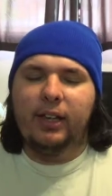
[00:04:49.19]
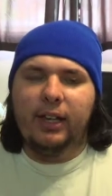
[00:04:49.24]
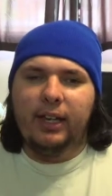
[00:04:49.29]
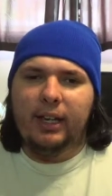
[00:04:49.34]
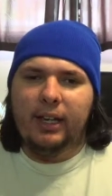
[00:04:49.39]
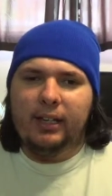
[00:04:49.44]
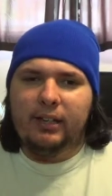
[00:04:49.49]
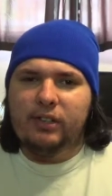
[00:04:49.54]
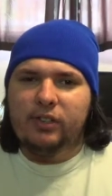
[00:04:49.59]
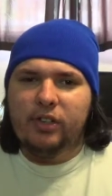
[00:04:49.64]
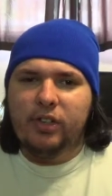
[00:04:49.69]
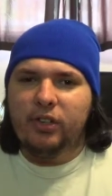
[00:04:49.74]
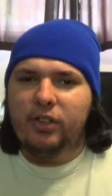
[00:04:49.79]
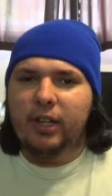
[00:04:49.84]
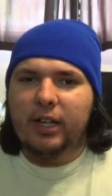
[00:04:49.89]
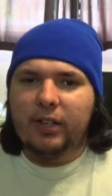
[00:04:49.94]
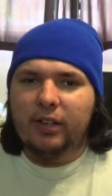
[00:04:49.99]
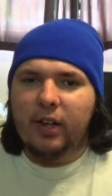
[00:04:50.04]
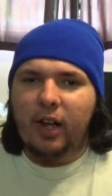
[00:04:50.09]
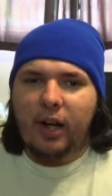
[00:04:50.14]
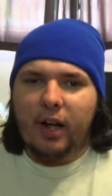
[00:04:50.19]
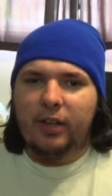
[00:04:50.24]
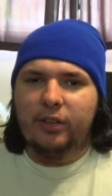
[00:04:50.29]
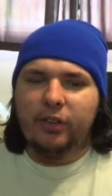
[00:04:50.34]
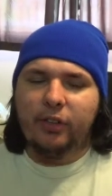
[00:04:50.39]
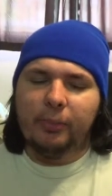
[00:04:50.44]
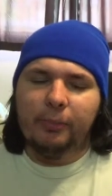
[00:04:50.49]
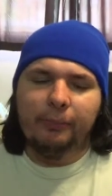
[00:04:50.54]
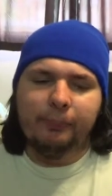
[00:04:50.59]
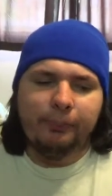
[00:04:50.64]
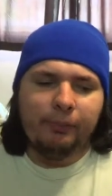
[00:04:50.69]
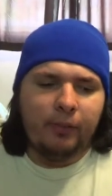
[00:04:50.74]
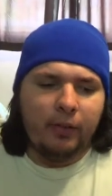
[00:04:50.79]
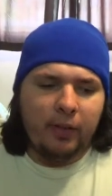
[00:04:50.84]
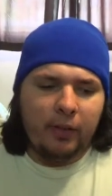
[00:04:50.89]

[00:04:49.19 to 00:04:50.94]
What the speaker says: It's awesome.